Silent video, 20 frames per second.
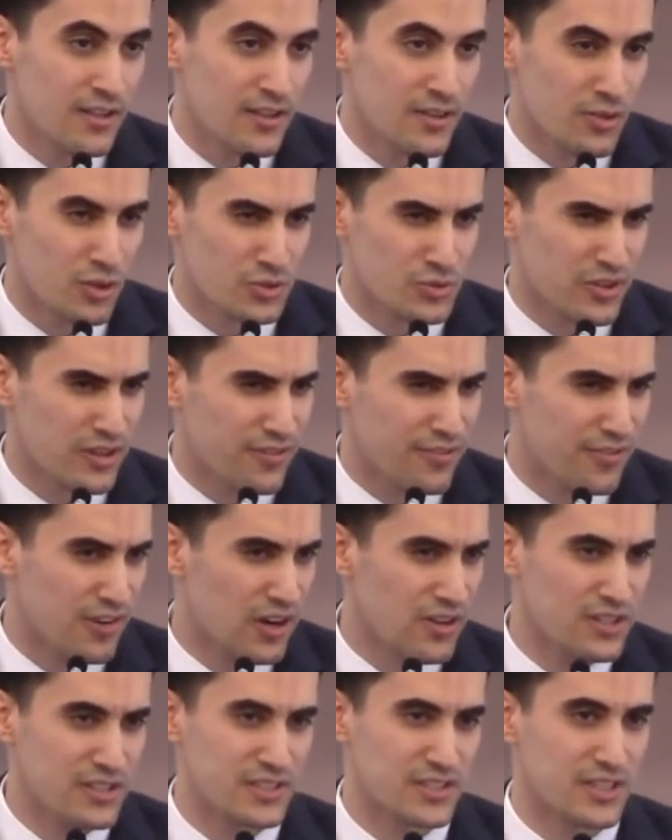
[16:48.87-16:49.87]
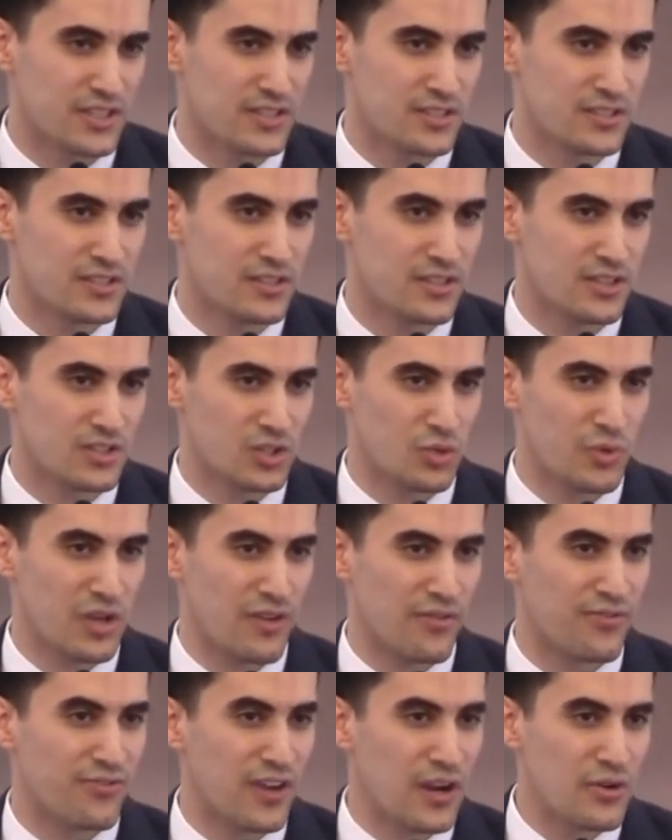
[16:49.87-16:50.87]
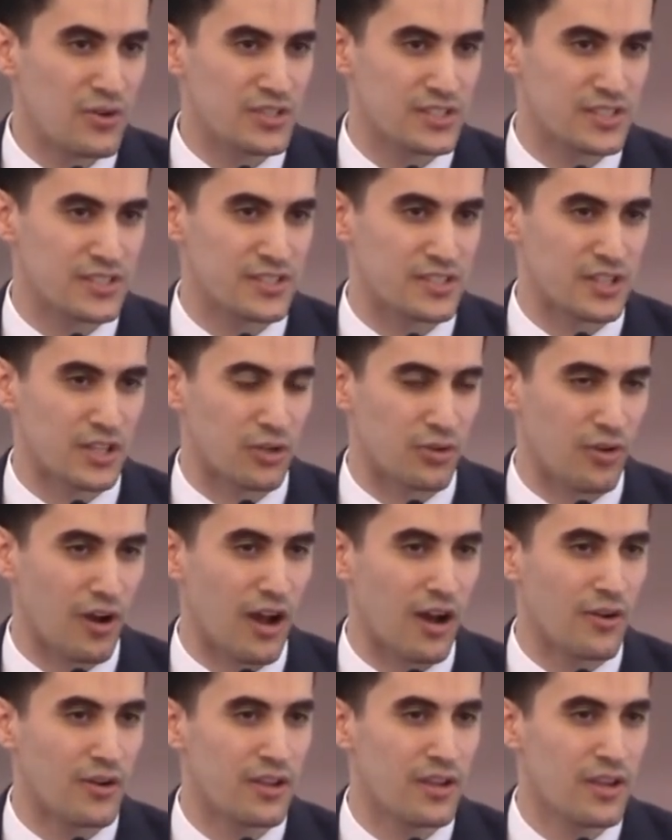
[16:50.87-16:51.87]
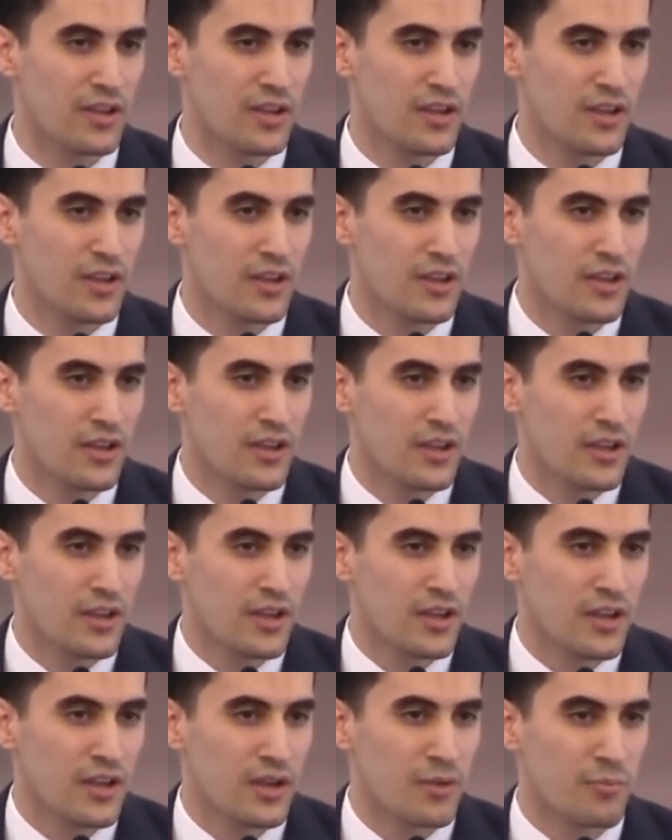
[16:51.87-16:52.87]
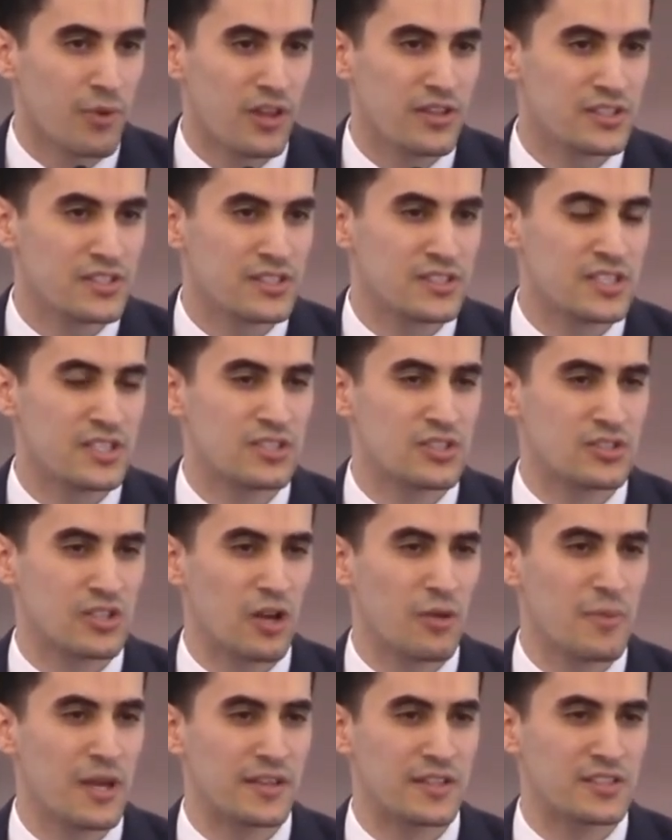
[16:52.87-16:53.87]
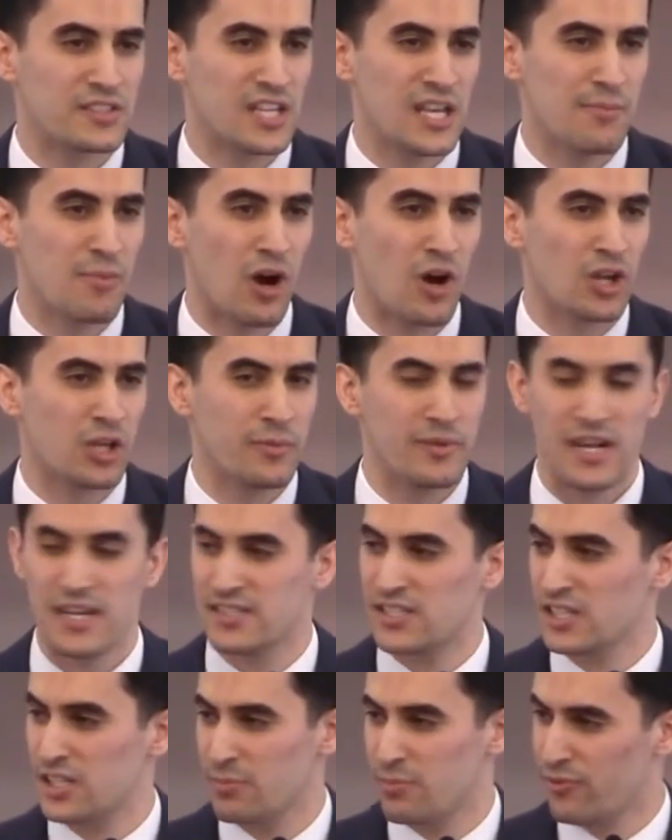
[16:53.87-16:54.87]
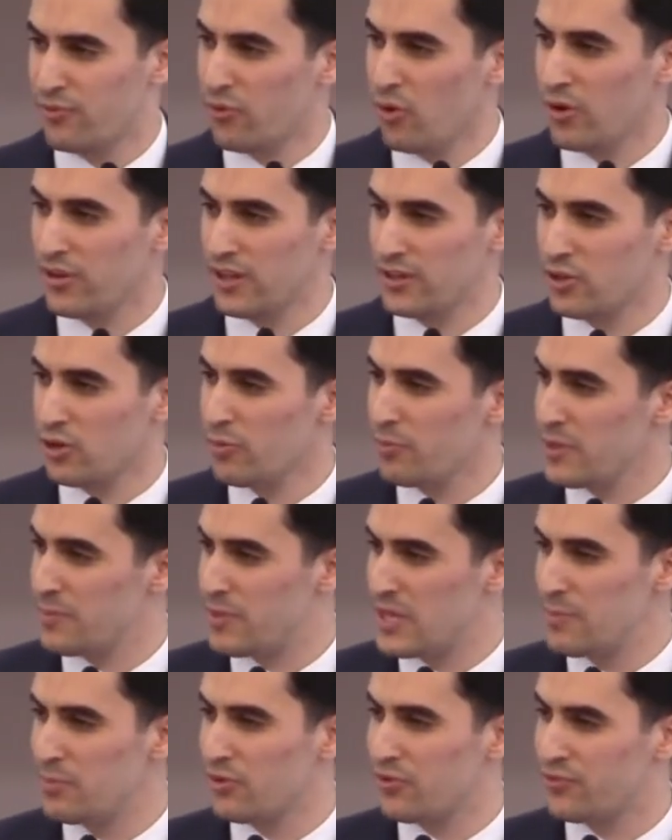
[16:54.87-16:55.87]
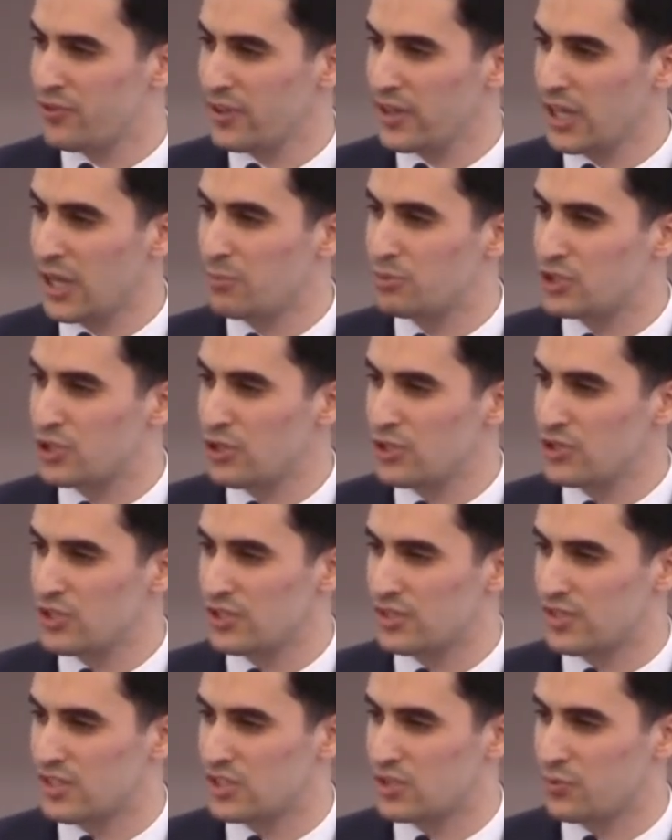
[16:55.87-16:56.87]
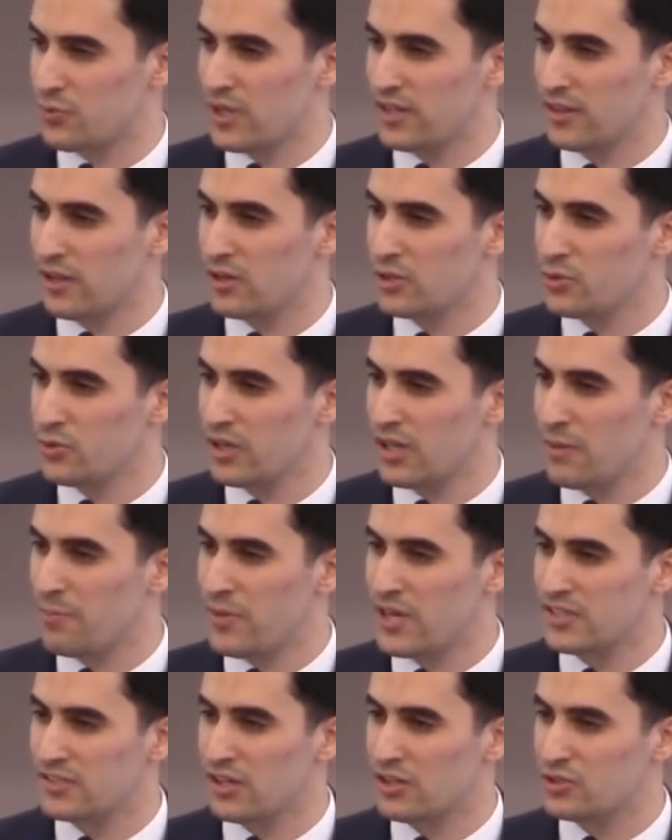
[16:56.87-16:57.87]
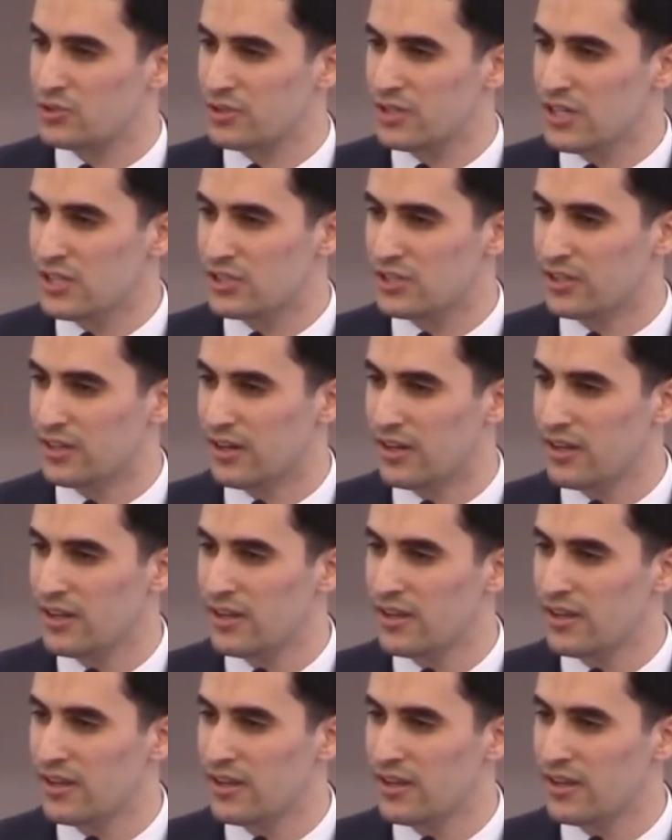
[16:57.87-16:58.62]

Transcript: Those were the Pharisees. And so we have Pharisees in the crowd. And, brothers and sisters, I'll make the same argument as I did before that there will be people filling up churches this week that are doing it based on tradition.